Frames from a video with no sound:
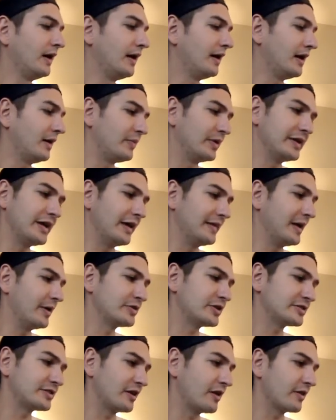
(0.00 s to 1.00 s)
But yeah, that was
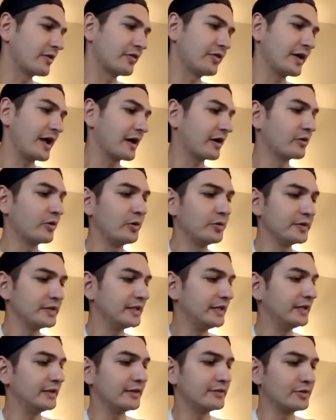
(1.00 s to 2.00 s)
just another thing. I could only
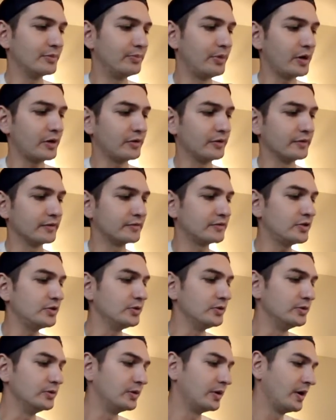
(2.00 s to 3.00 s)
get it to buckle
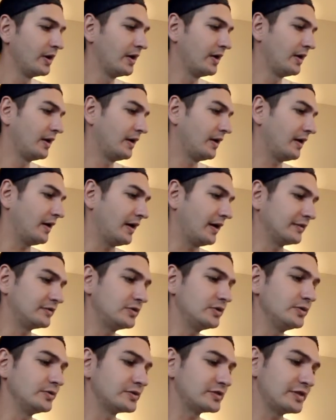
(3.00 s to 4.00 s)
2
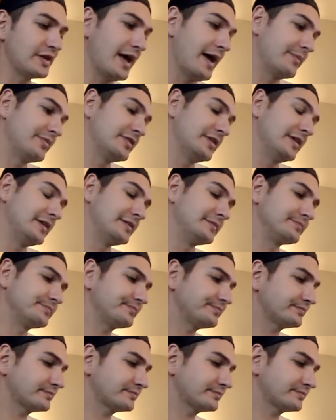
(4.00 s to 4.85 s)
snaps in.